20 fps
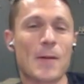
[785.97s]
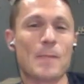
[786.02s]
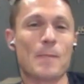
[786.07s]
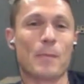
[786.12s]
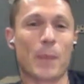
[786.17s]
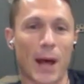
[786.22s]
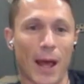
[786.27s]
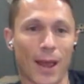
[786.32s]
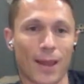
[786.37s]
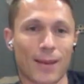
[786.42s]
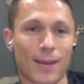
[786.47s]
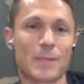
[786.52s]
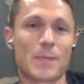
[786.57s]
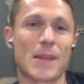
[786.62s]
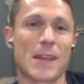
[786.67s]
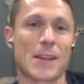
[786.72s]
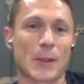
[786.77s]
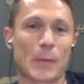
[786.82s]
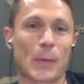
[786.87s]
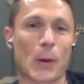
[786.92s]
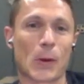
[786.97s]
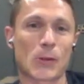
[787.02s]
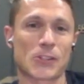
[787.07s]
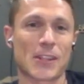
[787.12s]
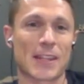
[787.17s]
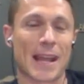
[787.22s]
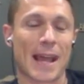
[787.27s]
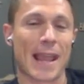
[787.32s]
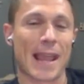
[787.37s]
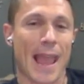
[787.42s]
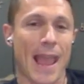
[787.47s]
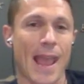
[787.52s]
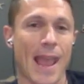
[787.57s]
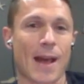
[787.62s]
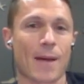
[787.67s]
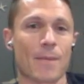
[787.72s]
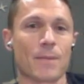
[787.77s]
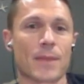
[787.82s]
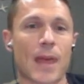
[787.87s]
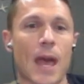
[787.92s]
But being the person that I
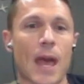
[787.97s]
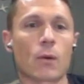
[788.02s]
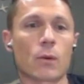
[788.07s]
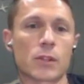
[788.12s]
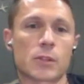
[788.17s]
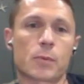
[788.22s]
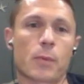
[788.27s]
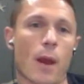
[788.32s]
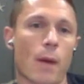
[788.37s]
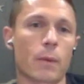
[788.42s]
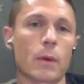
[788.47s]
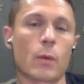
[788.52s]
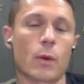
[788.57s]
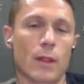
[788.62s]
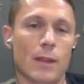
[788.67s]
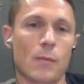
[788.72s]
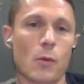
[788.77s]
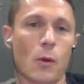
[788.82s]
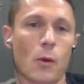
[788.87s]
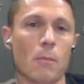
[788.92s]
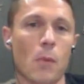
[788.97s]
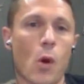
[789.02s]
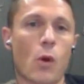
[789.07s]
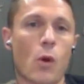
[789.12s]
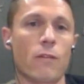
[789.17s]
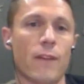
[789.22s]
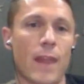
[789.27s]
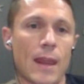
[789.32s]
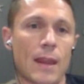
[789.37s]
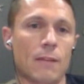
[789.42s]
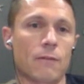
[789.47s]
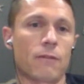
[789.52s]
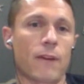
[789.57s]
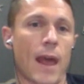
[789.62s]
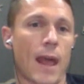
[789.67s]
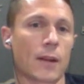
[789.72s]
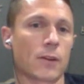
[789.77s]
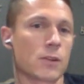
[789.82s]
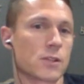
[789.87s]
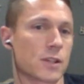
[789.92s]
am, that was probably one of the more motivating
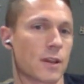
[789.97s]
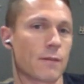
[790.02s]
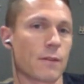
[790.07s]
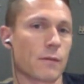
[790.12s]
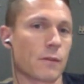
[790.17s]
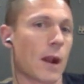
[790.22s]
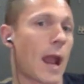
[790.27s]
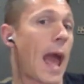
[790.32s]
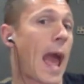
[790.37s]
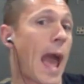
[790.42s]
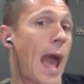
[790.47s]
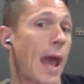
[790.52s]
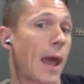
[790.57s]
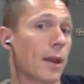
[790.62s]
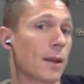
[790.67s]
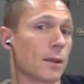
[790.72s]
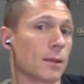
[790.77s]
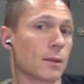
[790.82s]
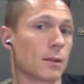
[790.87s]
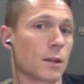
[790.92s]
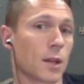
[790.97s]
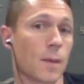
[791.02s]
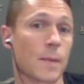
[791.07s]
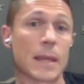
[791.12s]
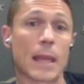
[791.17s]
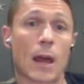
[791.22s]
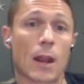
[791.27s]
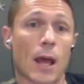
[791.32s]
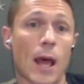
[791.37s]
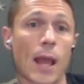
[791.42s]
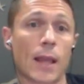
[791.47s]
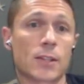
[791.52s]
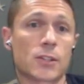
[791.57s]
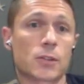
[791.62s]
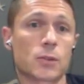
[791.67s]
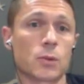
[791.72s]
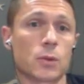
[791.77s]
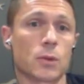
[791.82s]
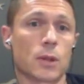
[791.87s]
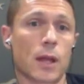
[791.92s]
factors I've ever had coming out of high
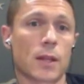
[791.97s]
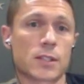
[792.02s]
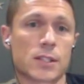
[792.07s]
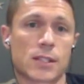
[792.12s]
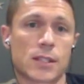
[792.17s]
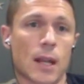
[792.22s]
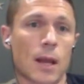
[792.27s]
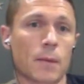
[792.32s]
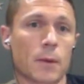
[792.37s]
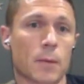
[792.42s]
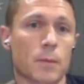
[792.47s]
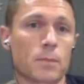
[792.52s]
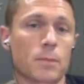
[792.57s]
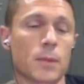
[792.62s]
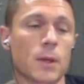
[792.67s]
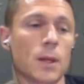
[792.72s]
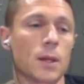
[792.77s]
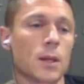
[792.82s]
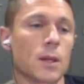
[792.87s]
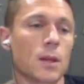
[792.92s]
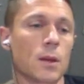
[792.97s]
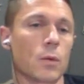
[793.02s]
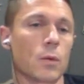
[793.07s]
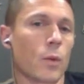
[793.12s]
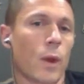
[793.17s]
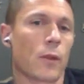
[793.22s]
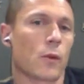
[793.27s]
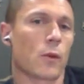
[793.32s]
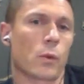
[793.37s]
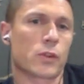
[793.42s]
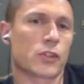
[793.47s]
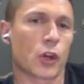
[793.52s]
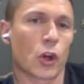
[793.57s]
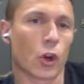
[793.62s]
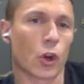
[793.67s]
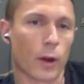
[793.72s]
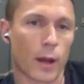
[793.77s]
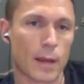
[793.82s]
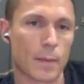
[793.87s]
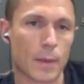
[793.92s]
school. I just said, whether it was
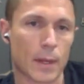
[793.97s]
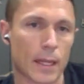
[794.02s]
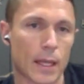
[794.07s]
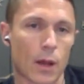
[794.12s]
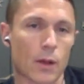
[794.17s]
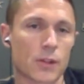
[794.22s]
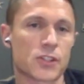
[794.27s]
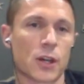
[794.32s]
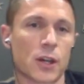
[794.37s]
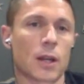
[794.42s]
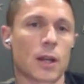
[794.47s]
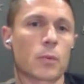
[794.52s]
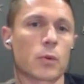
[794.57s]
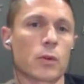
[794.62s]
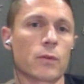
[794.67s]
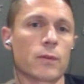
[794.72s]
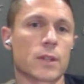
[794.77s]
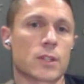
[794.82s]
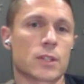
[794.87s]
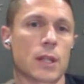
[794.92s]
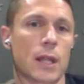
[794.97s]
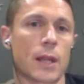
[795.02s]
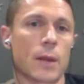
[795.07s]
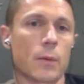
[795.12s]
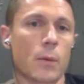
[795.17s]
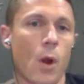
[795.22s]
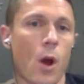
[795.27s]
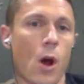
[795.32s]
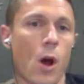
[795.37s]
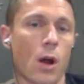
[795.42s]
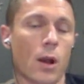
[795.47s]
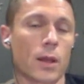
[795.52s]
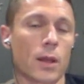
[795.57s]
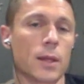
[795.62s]
her or anybody else, I'm going to prove this lady wrong.